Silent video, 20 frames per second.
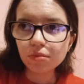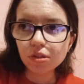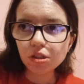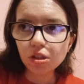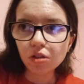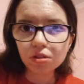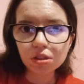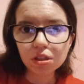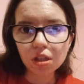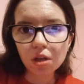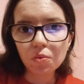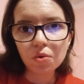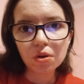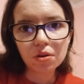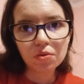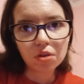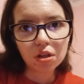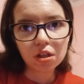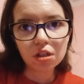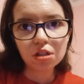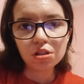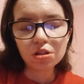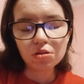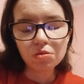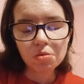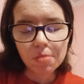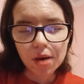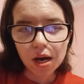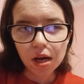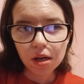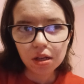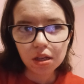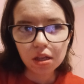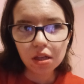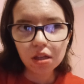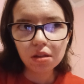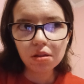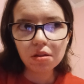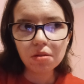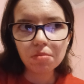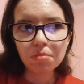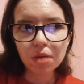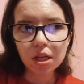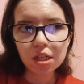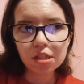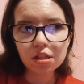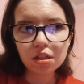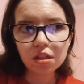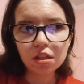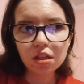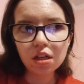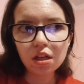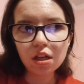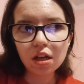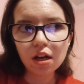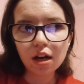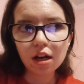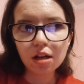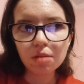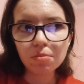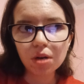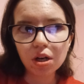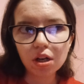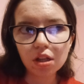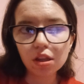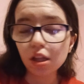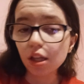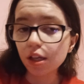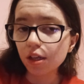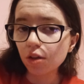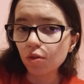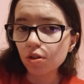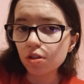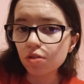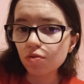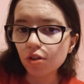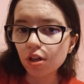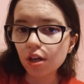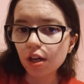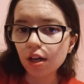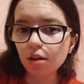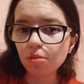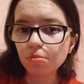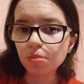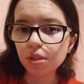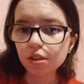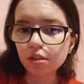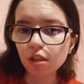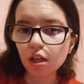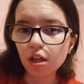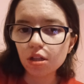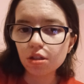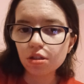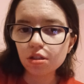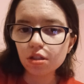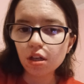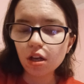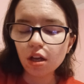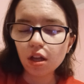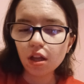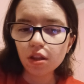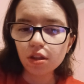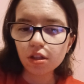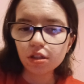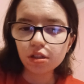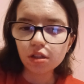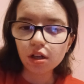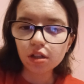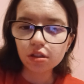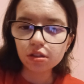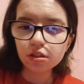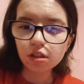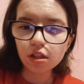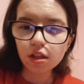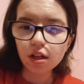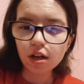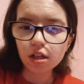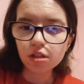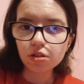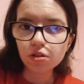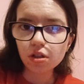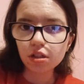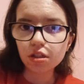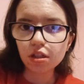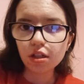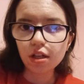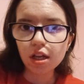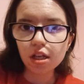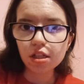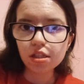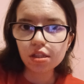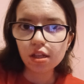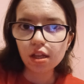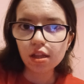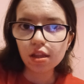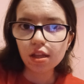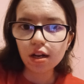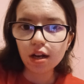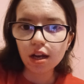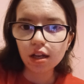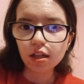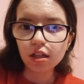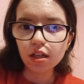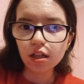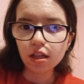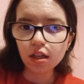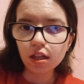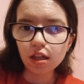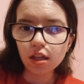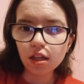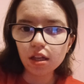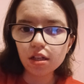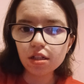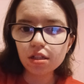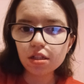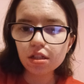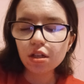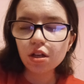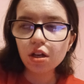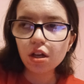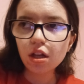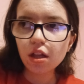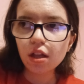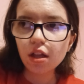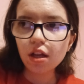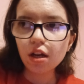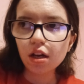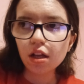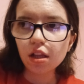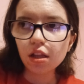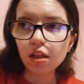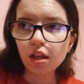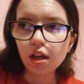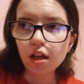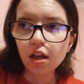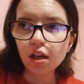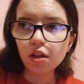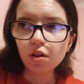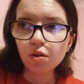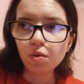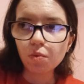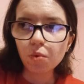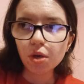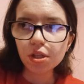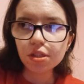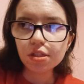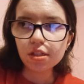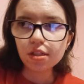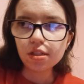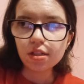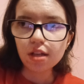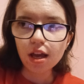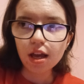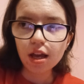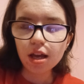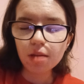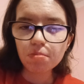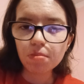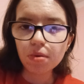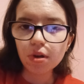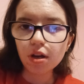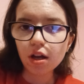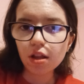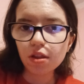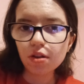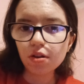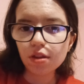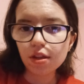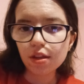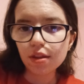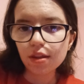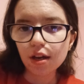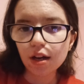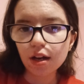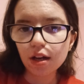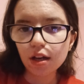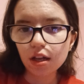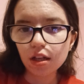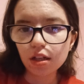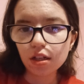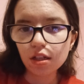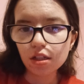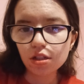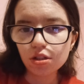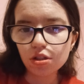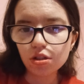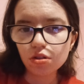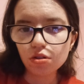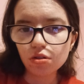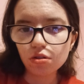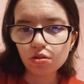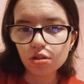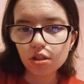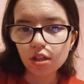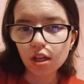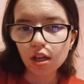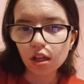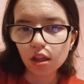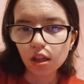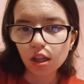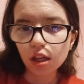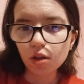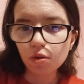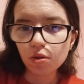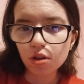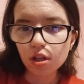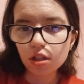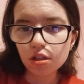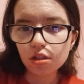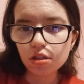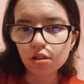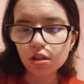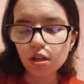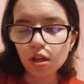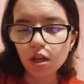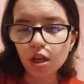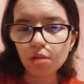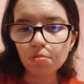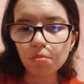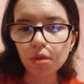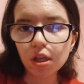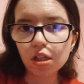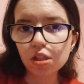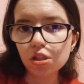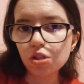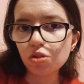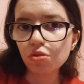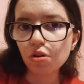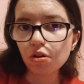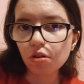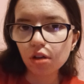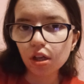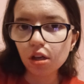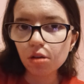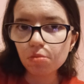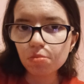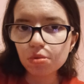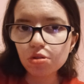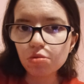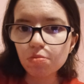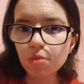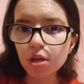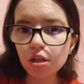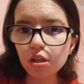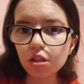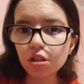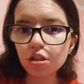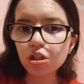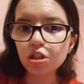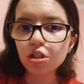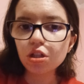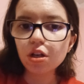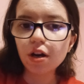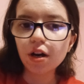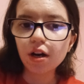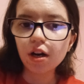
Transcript: So it's like, what are we gonna do about it? Basically, I'm on liquids for now. Besides, the doctor that I saw today said that I could eat like once a day, but other than that, I need to stay on liquids because throwing up so much,